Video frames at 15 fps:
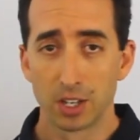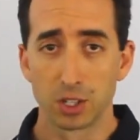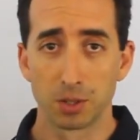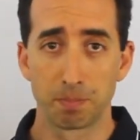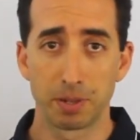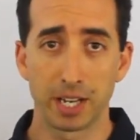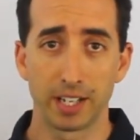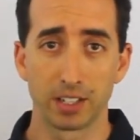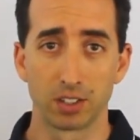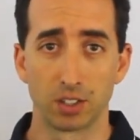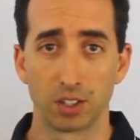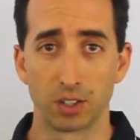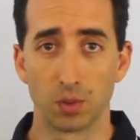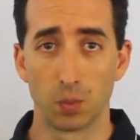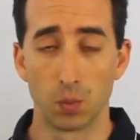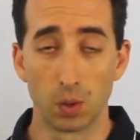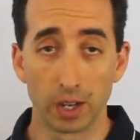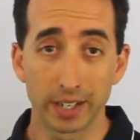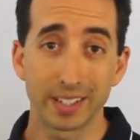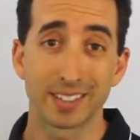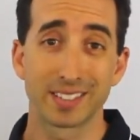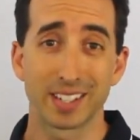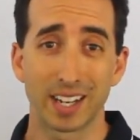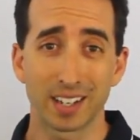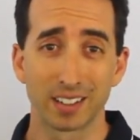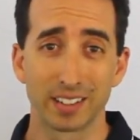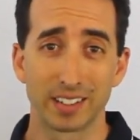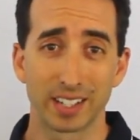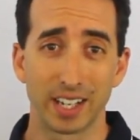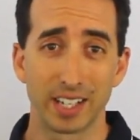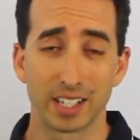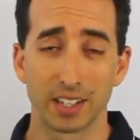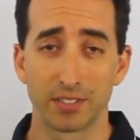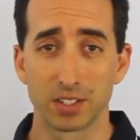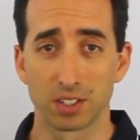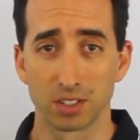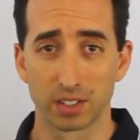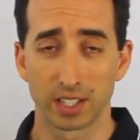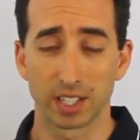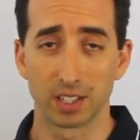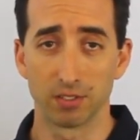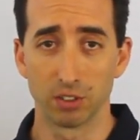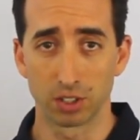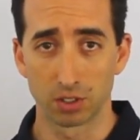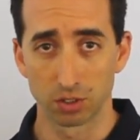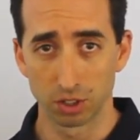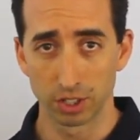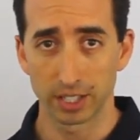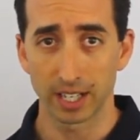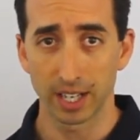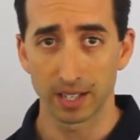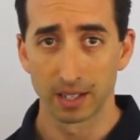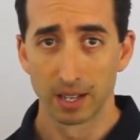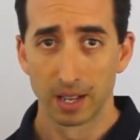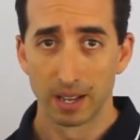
depending on what exactly the ADF is looking at recruiting at.